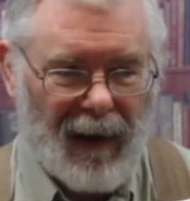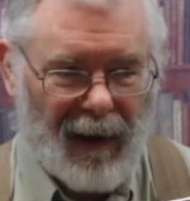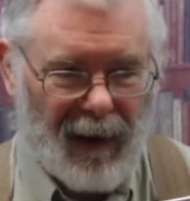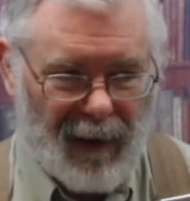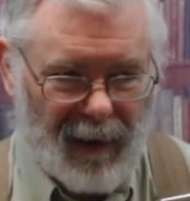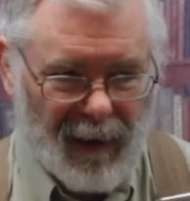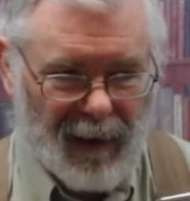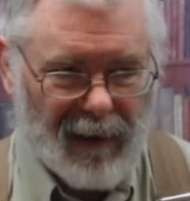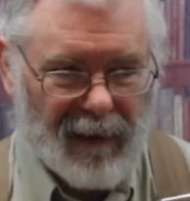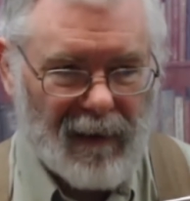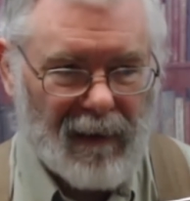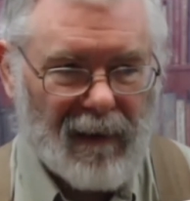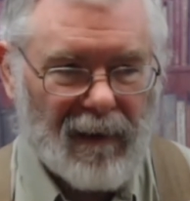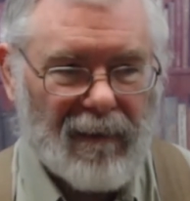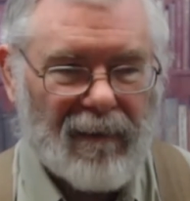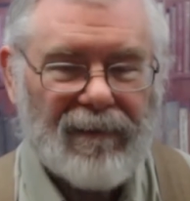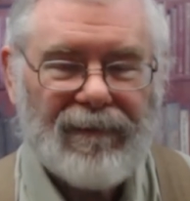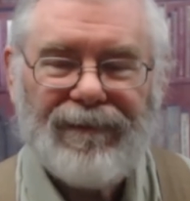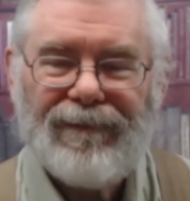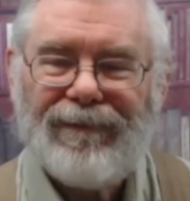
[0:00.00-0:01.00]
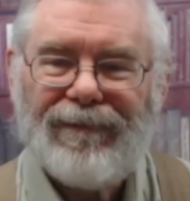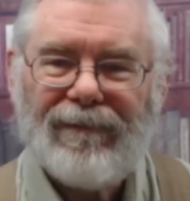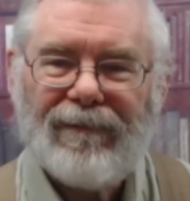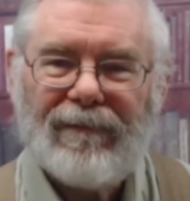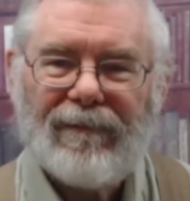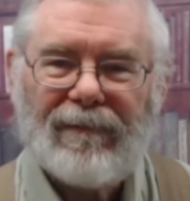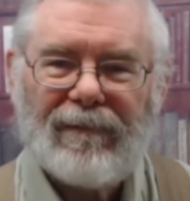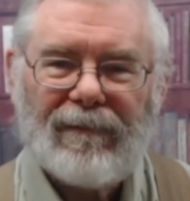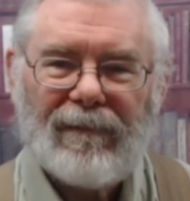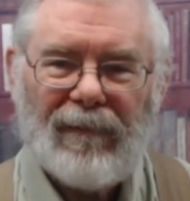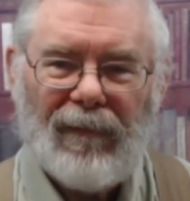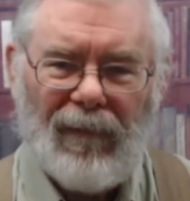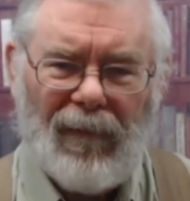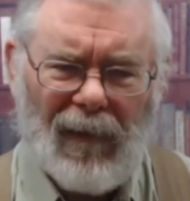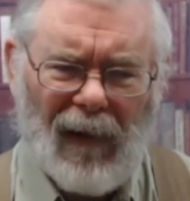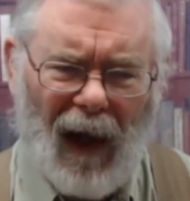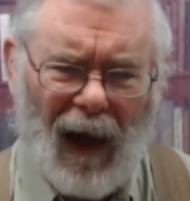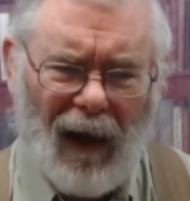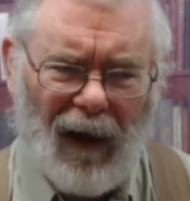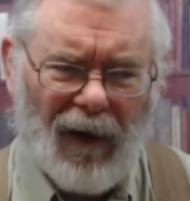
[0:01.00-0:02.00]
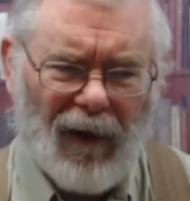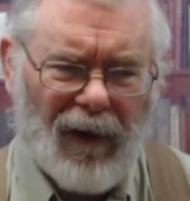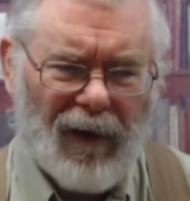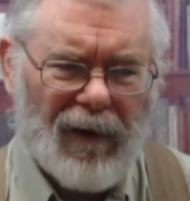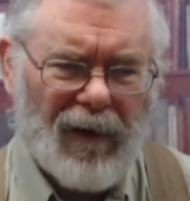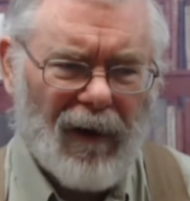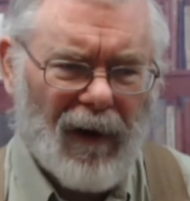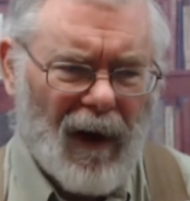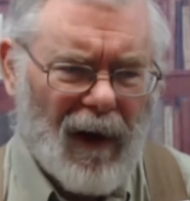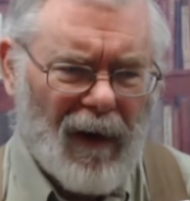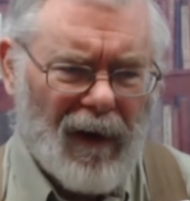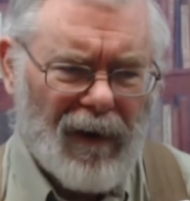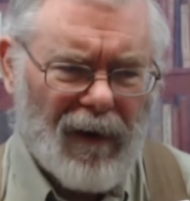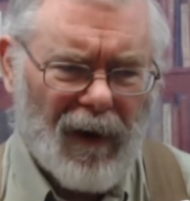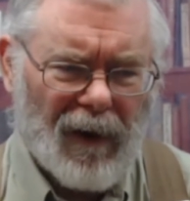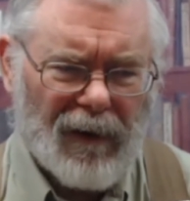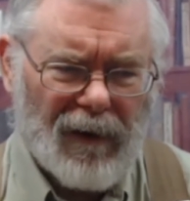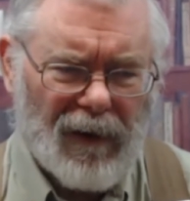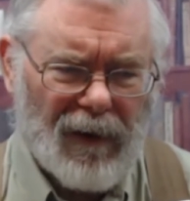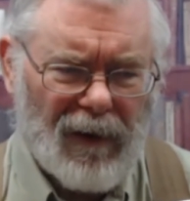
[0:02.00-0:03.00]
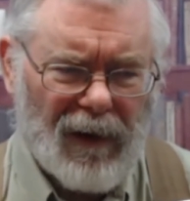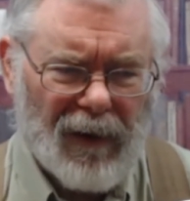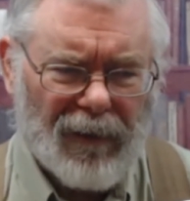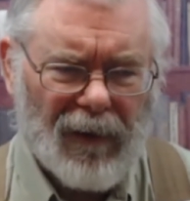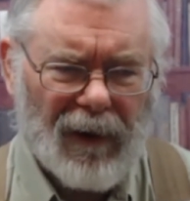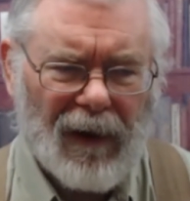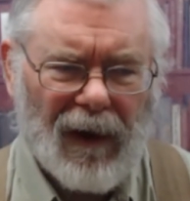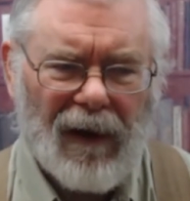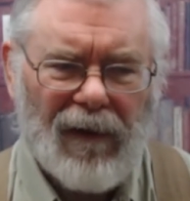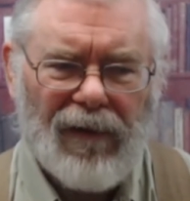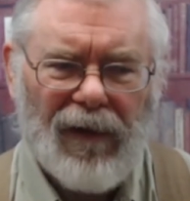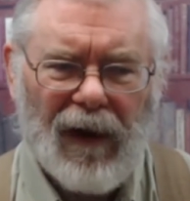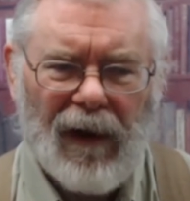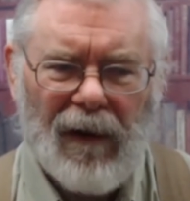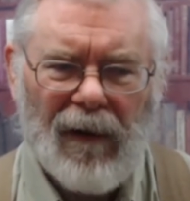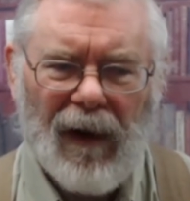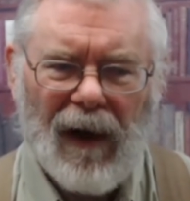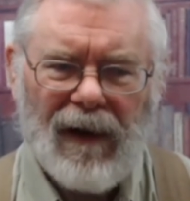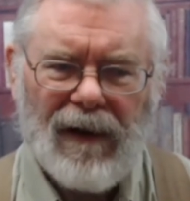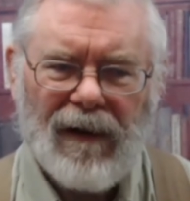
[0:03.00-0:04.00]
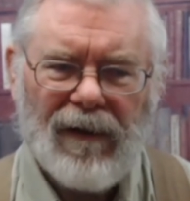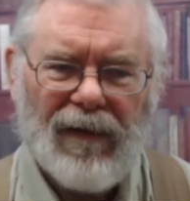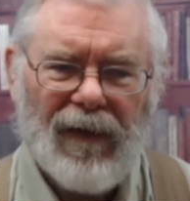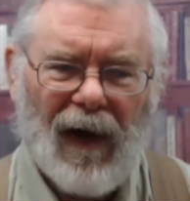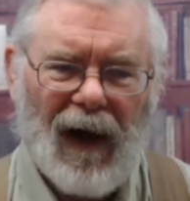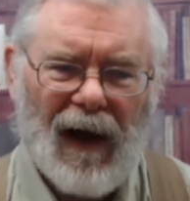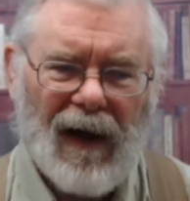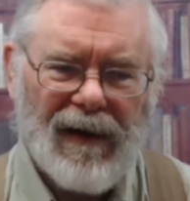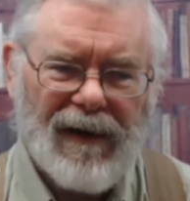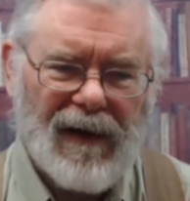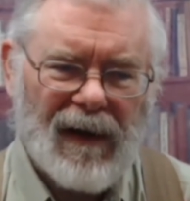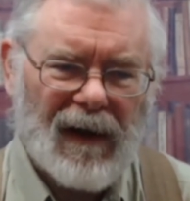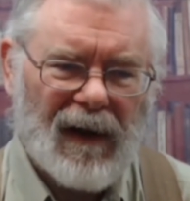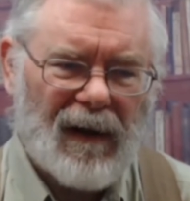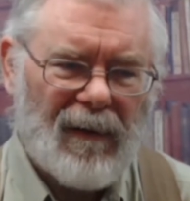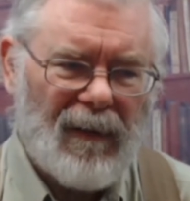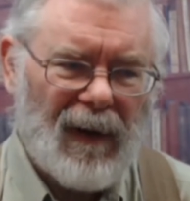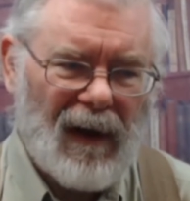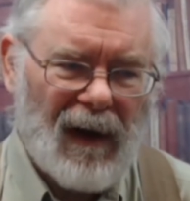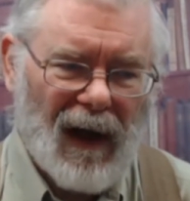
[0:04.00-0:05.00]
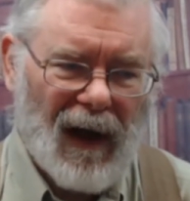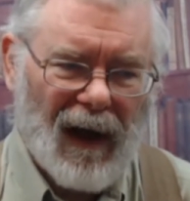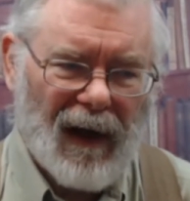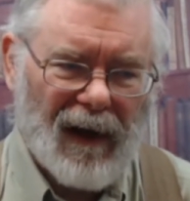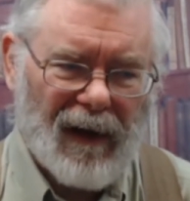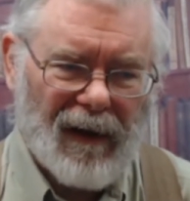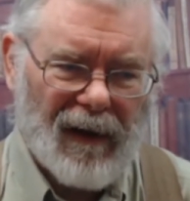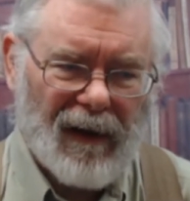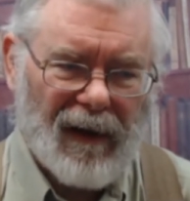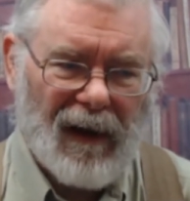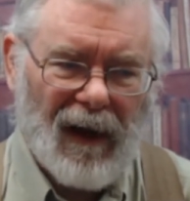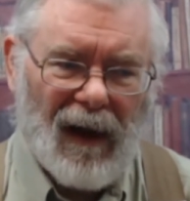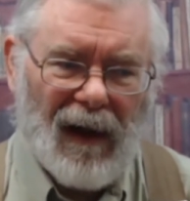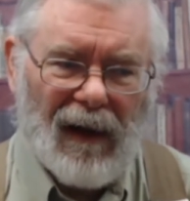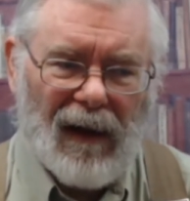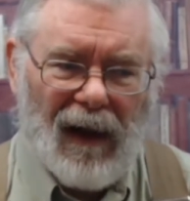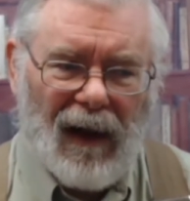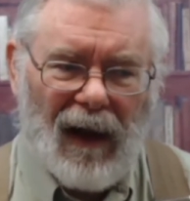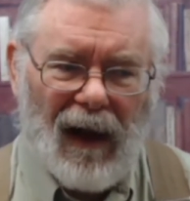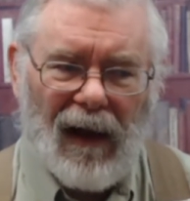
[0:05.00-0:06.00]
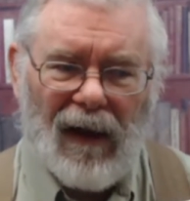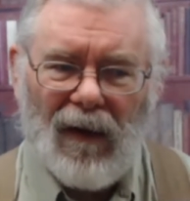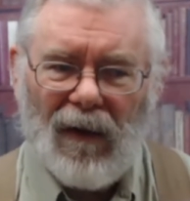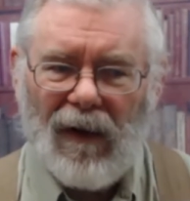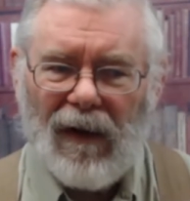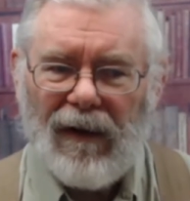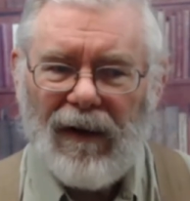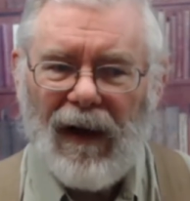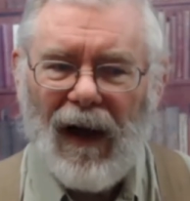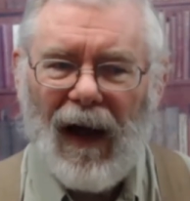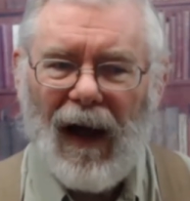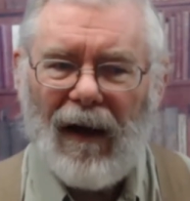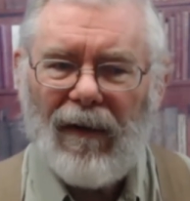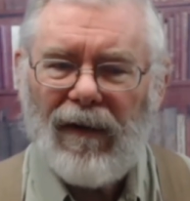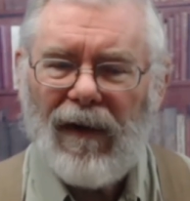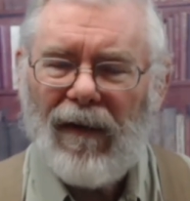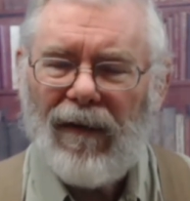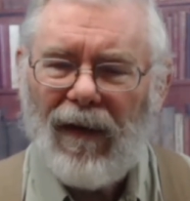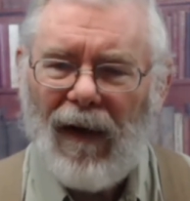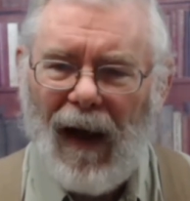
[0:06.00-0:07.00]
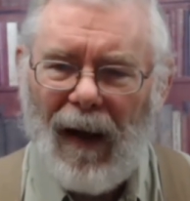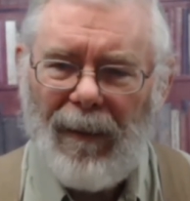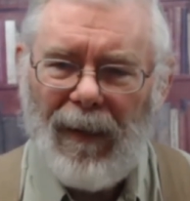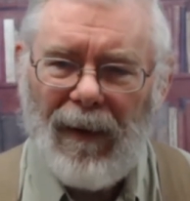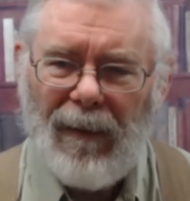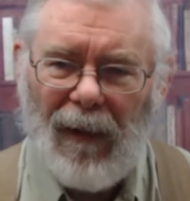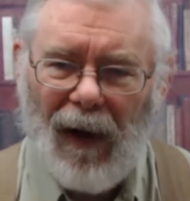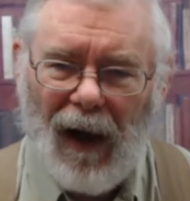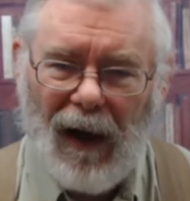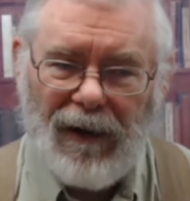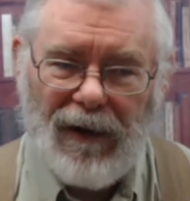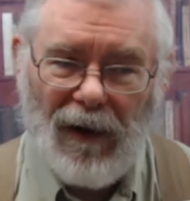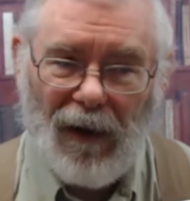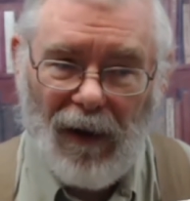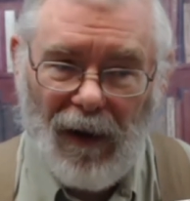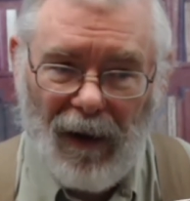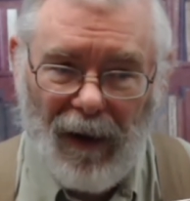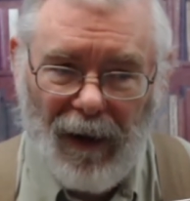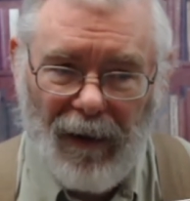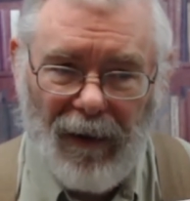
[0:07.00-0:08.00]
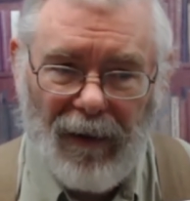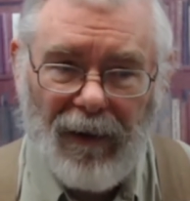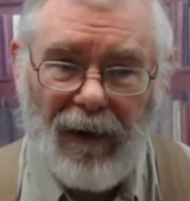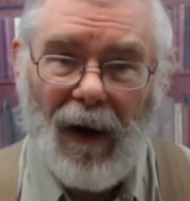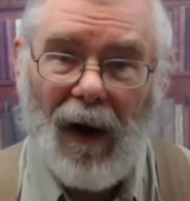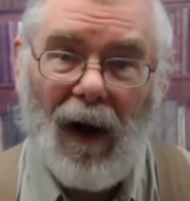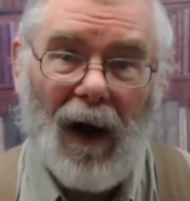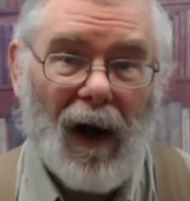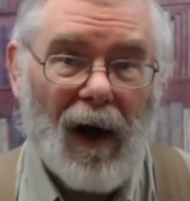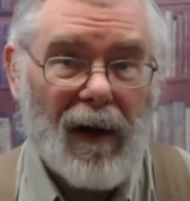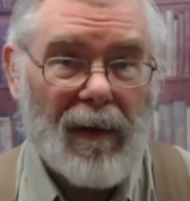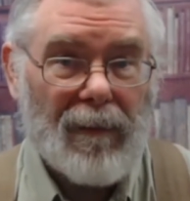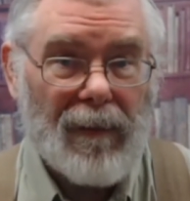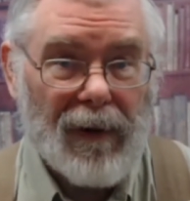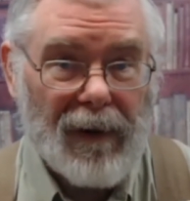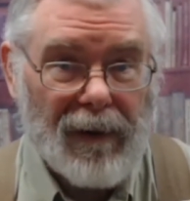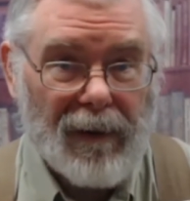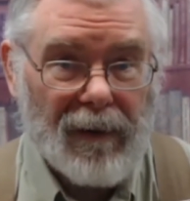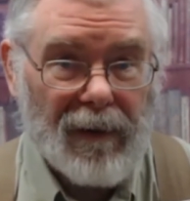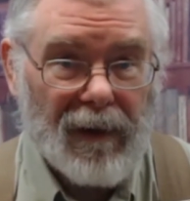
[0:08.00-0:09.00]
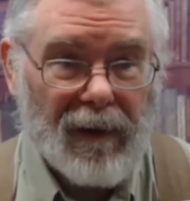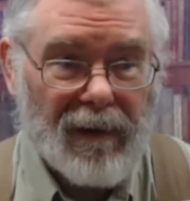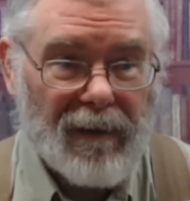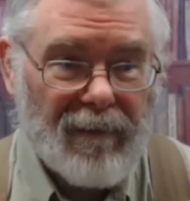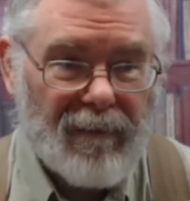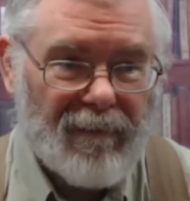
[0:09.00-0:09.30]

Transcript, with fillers: And I learned there are two different configuration files that can be edited in order to have the floppy module load on boot.